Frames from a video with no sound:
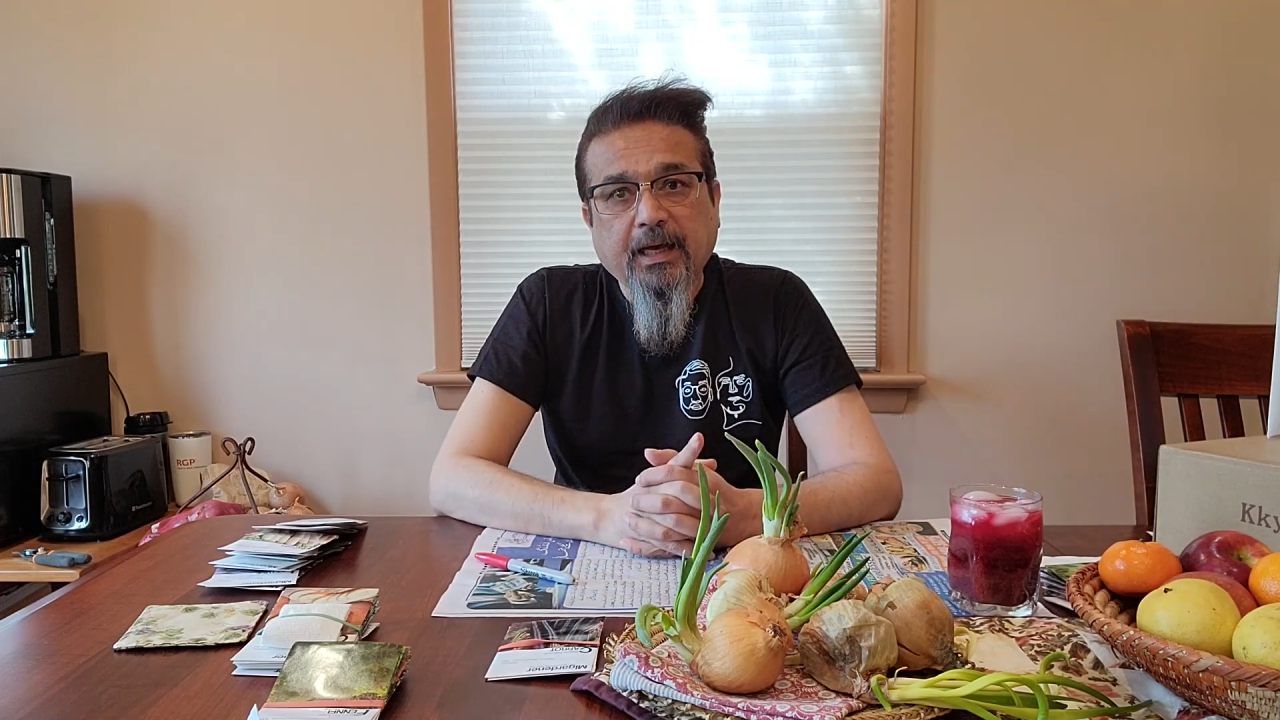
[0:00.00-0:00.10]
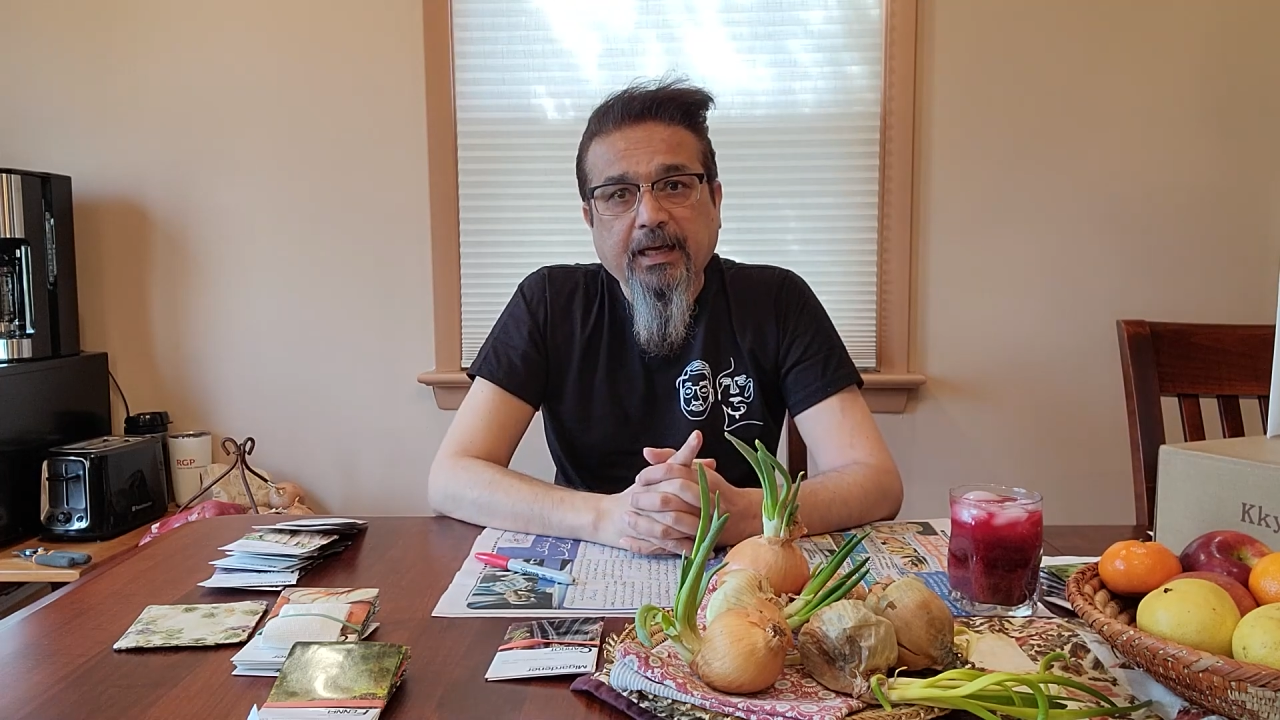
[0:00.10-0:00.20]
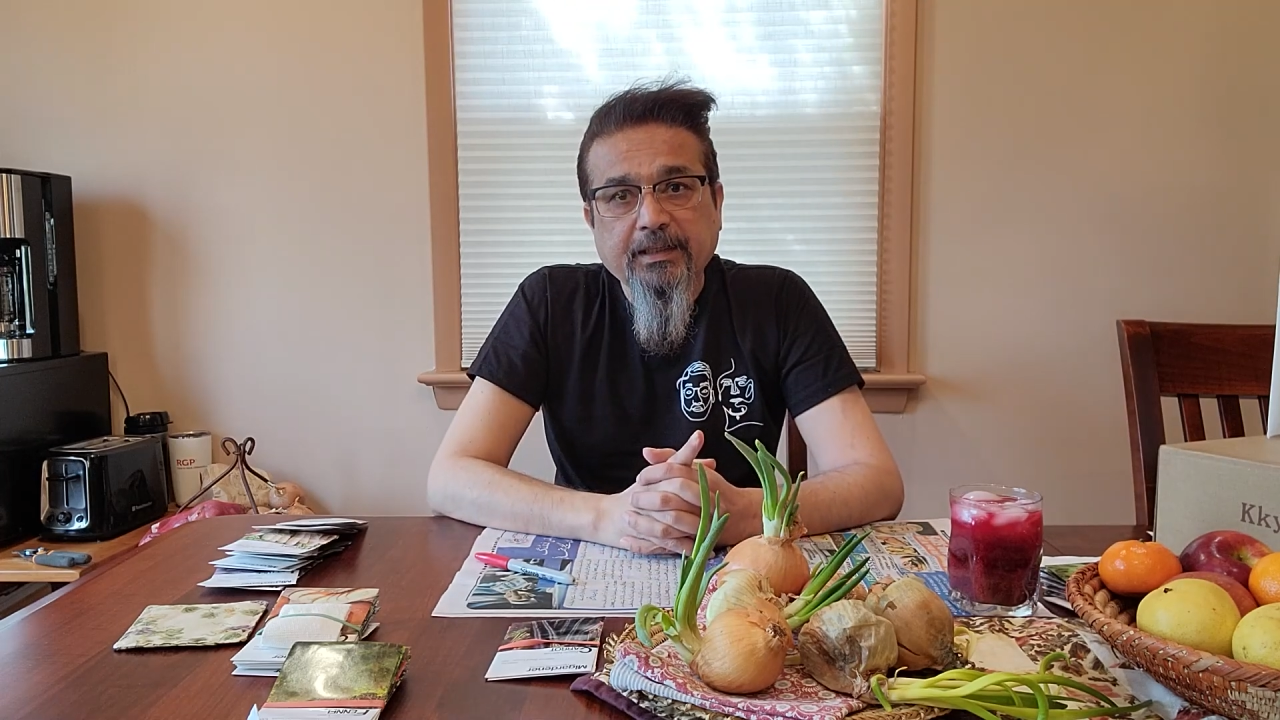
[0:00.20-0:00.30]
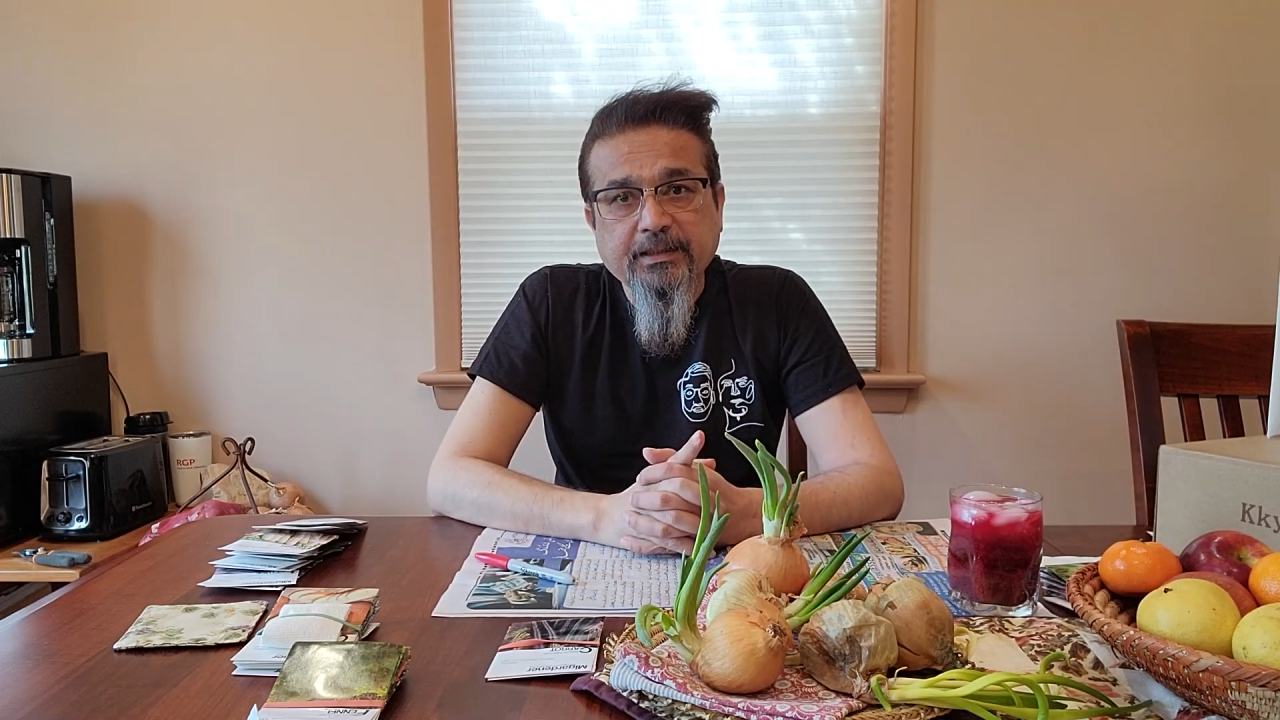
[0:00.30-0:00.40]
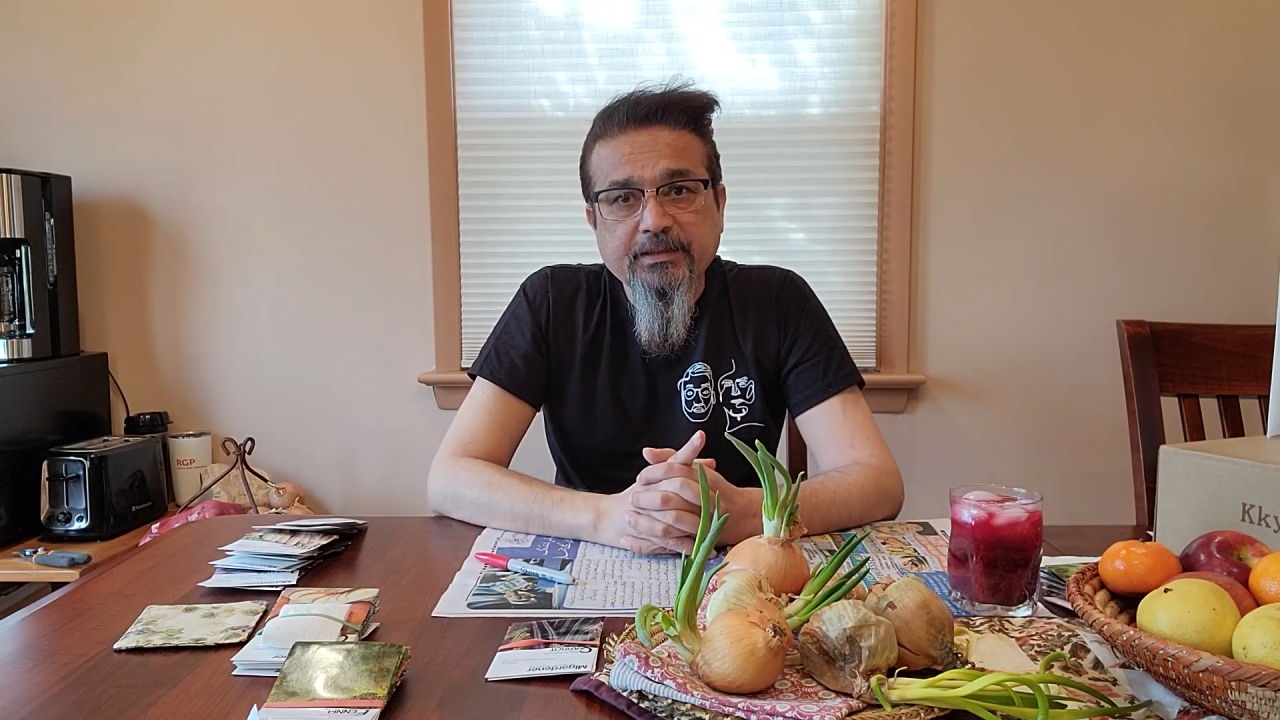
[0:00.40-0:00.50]

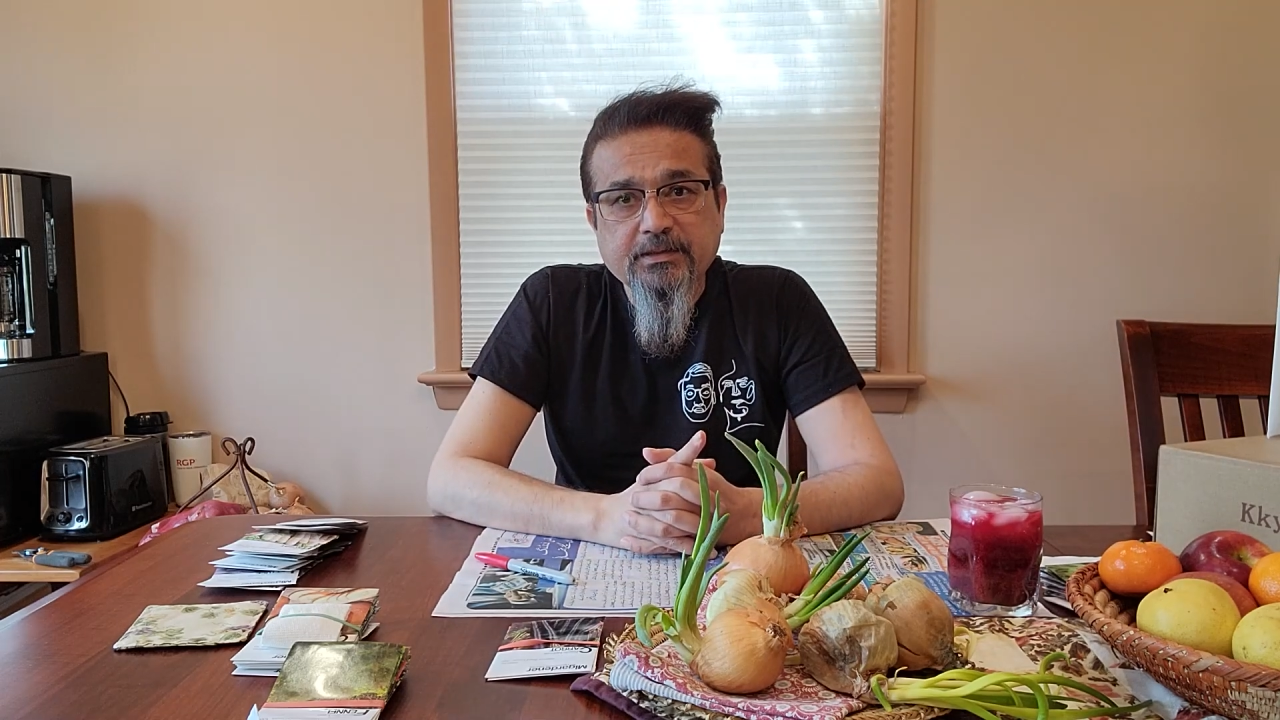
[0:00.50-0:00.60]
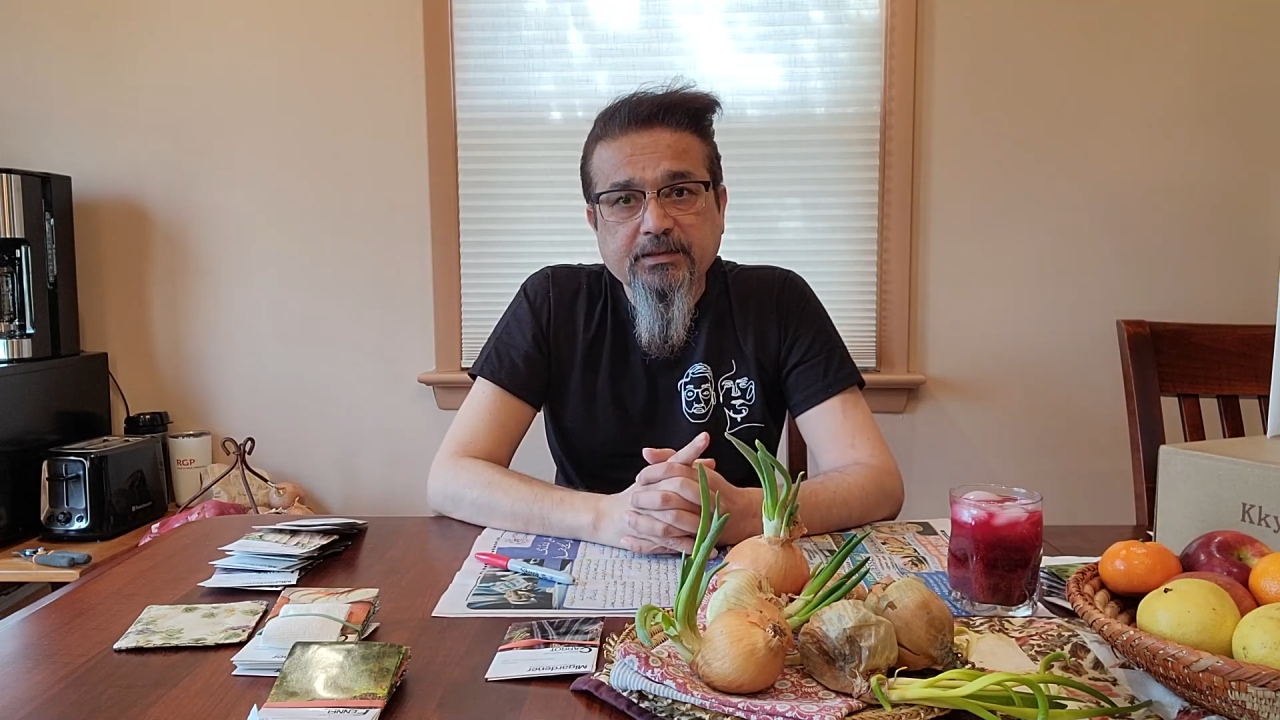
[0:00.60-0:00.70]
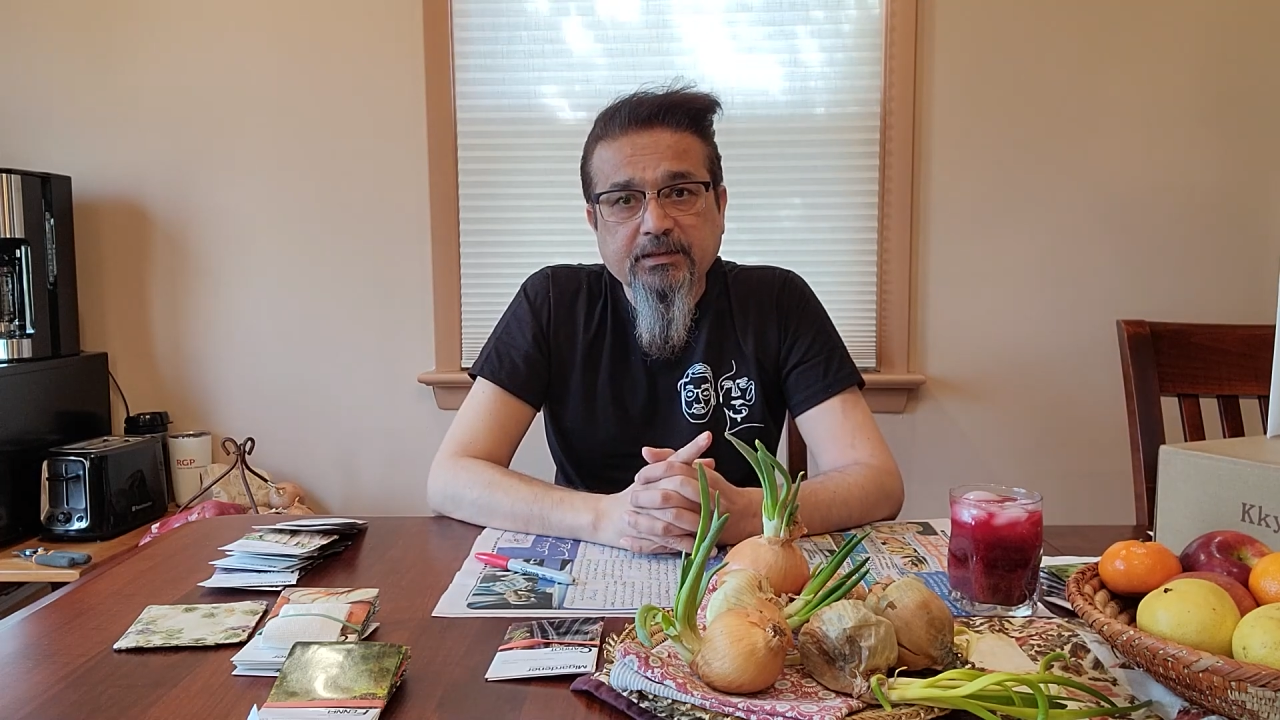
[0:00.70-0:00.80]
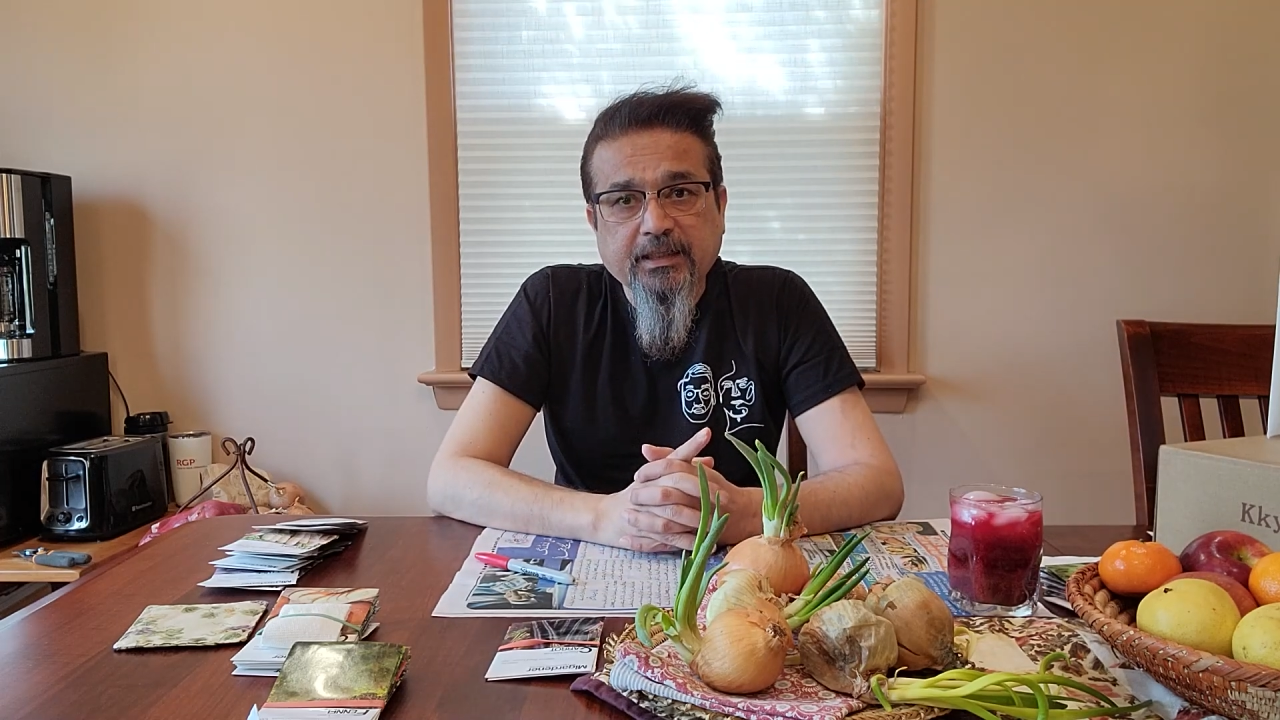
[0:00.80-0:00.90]
Onions